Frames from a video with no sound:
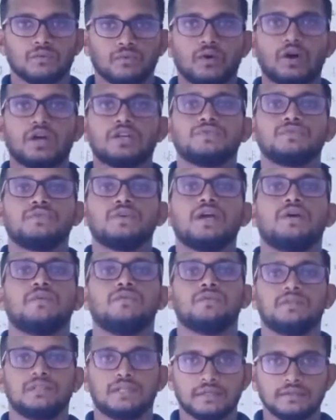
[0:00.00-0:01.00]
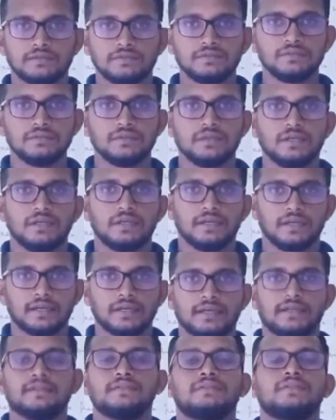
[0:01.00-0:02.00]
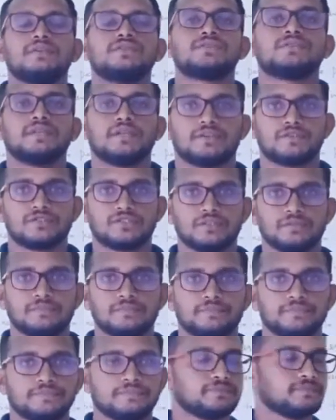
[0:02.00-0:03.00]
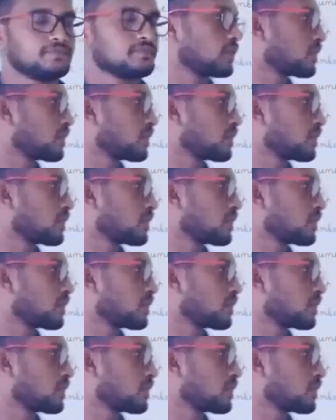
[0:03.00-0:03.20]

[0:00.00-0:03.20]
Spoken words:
what we have learned in this session.